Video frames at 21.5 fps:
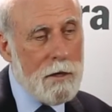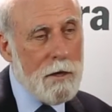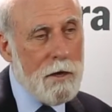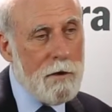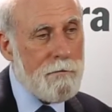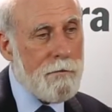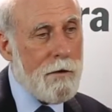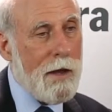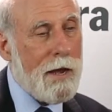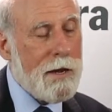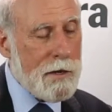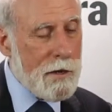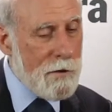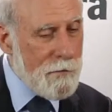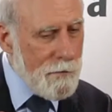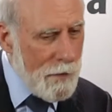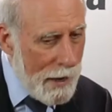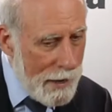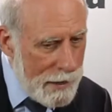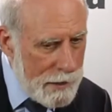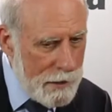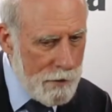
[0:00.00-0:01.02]
In fact, if
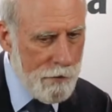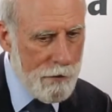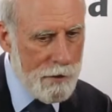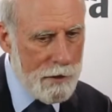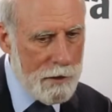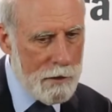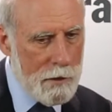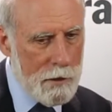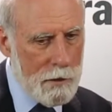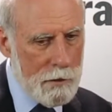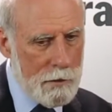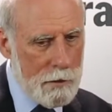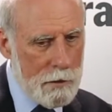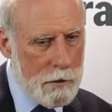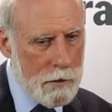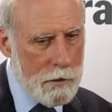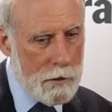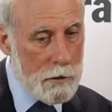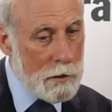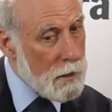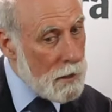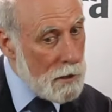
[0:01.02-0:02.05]
anything, this
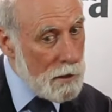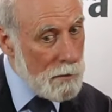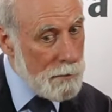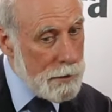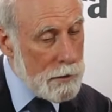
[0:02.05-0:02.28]
is a little